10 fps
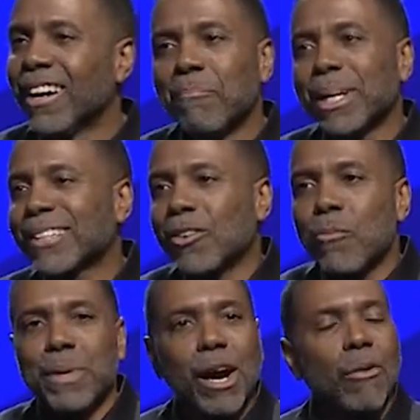but it's going
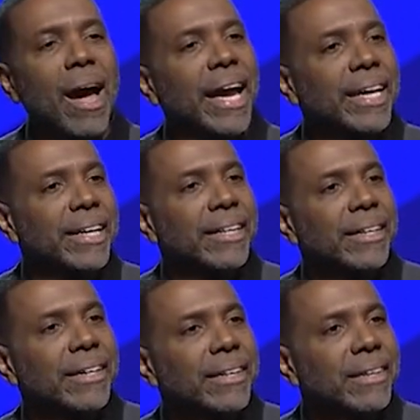to be all right.
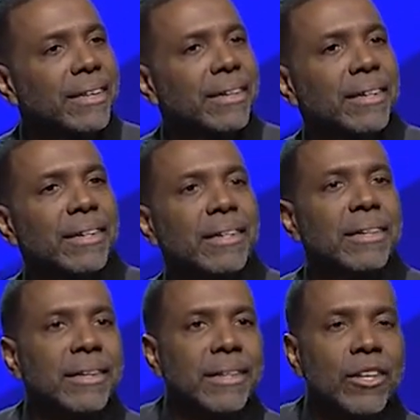
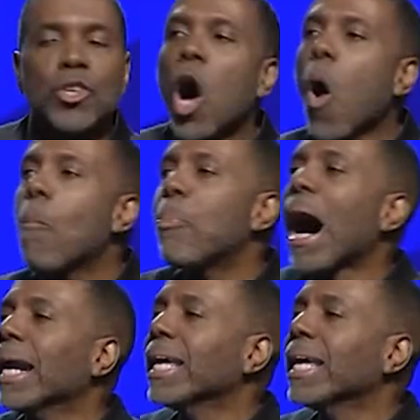Nobody